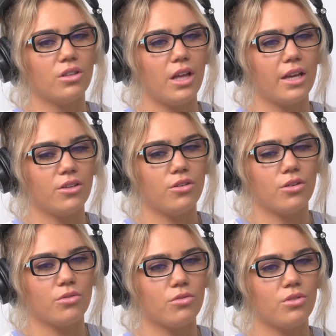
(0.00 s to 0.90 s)
Like you
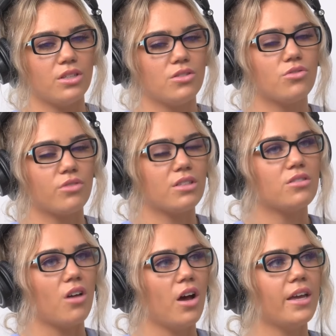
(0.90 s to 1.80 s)
go through these
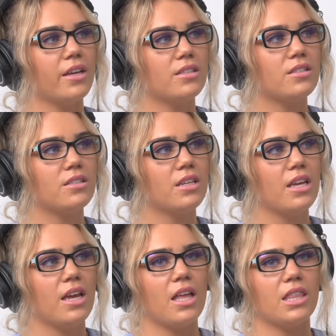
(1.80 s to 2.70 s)
strict diets,
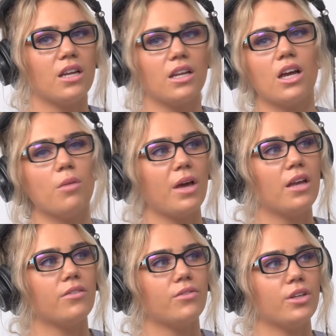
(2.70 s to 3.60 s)
and then I'd come
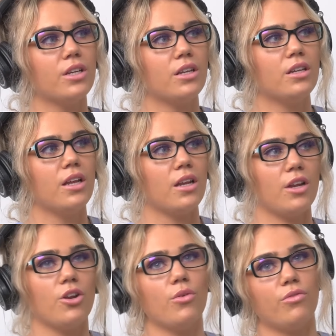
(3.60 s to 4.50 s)
out of it, and
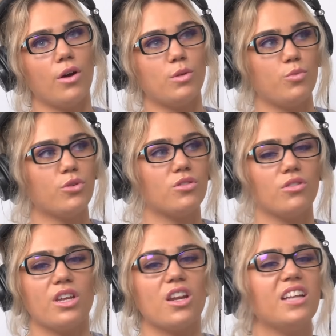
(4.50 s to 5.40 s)
I'd know if I was booked
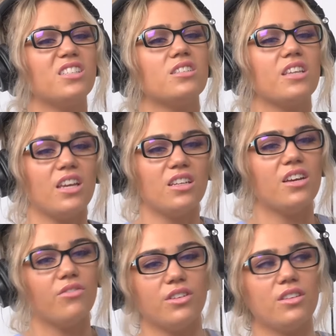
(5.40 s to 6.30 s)
soon, and I'd just eat
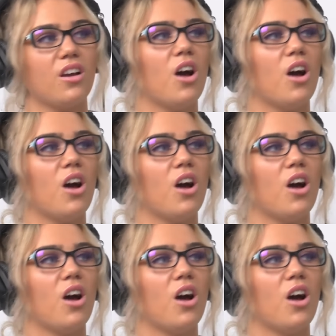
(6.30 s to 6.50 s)
everything.